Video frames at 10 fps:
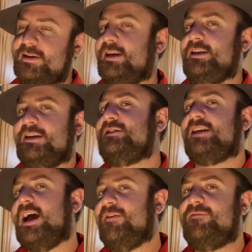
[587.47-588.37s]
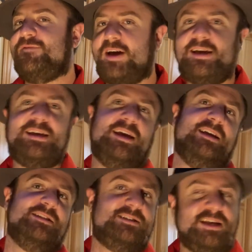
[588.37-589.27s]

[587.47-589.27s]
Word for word: It's got Vikings,